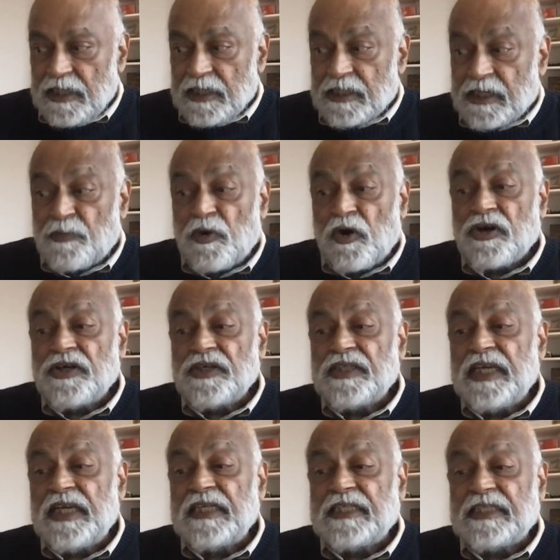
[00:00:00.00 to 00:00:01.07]

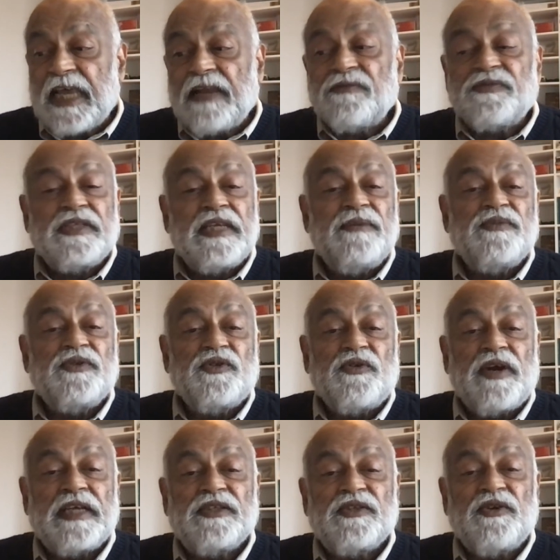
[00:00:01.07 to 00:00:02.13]
Democracy itself seems to
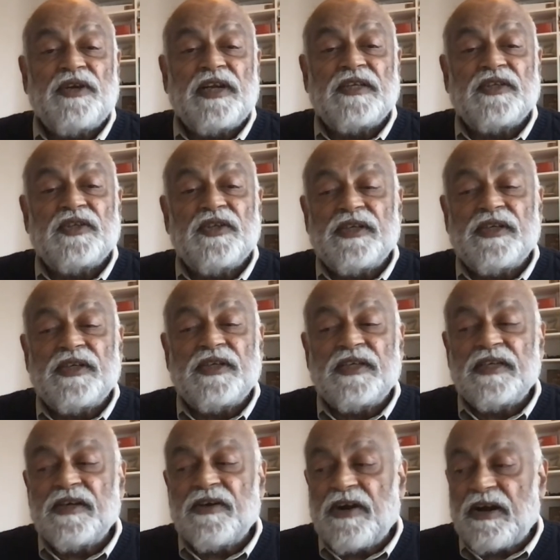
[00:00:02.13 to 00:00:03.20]
rest on uncertain
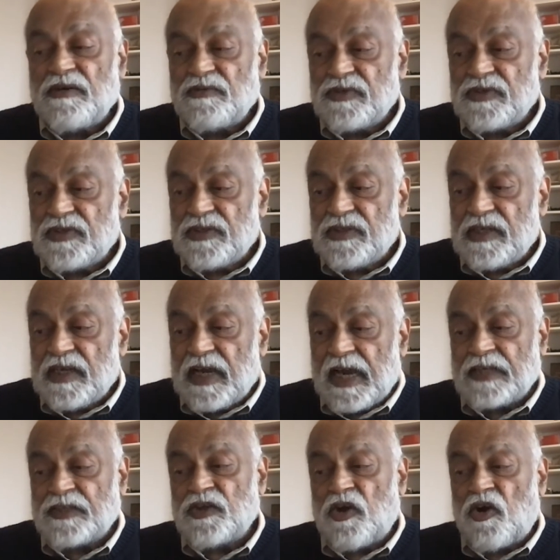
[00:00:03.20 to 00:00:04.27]
grounds,
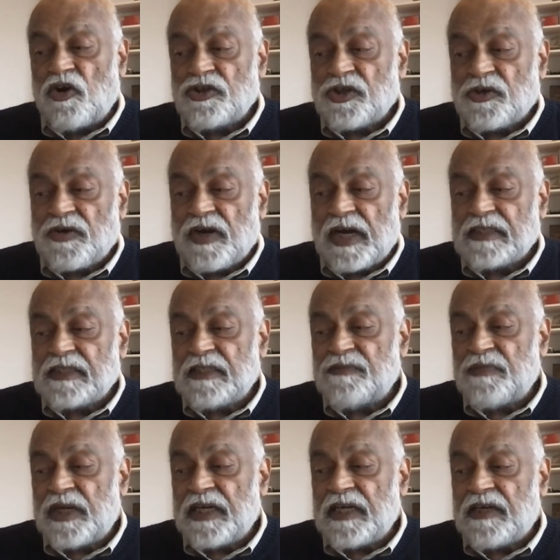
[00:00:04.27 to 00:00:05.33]
as autocrats
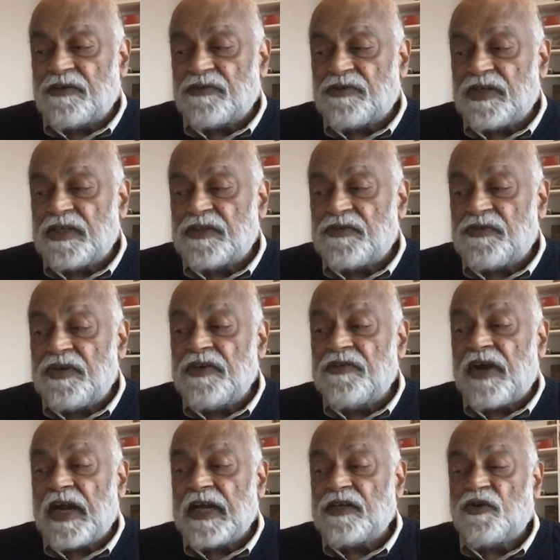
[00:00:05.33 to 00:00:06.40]
in many countries
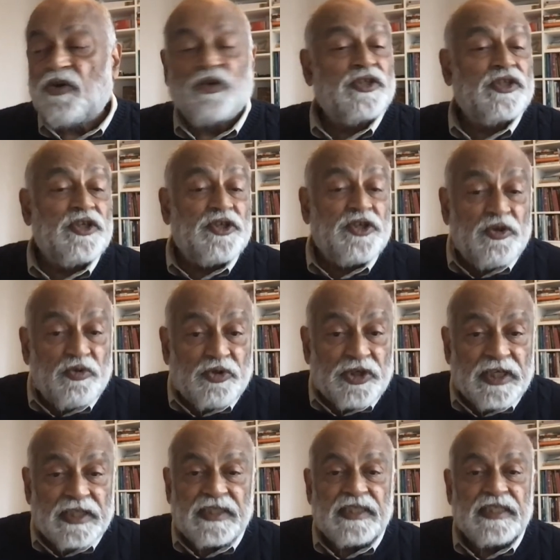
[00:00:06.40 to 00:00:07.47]
rewrite
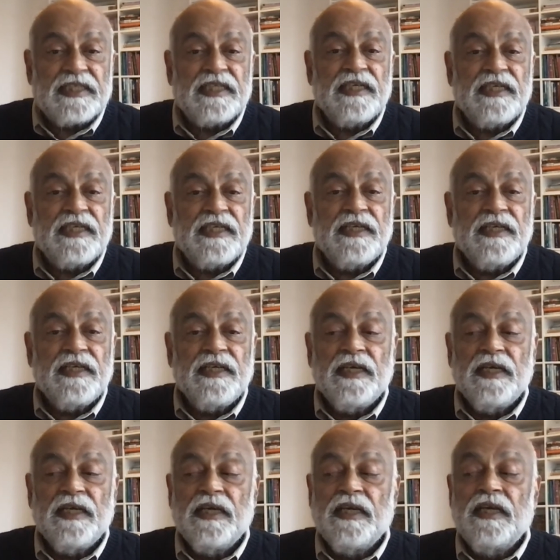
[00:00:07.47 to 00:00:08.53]
constitutions,
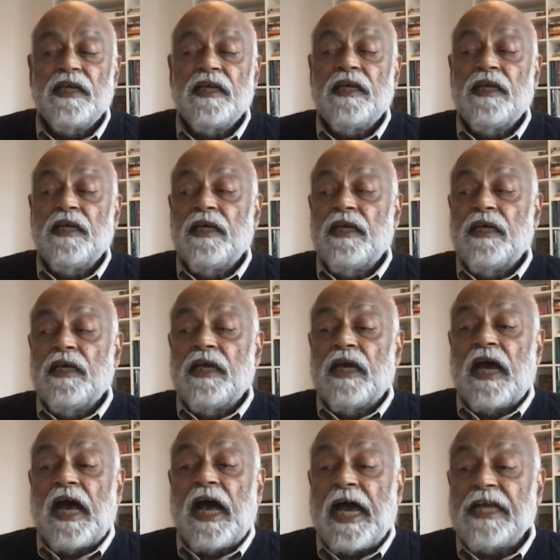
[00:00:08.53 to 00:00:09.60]

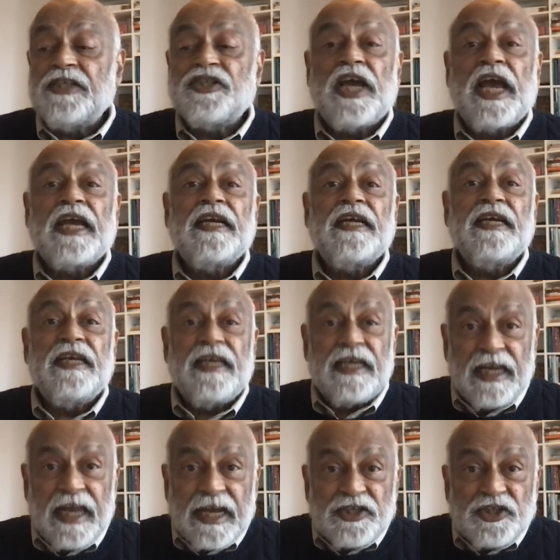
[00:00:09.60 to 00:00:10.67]
hijack
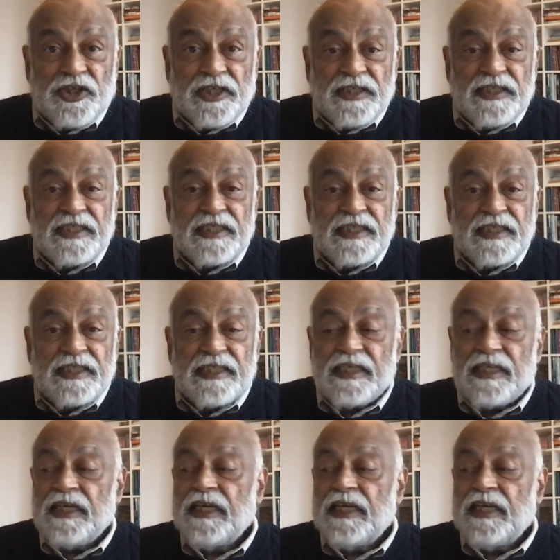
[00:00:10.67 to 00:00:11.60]
elections,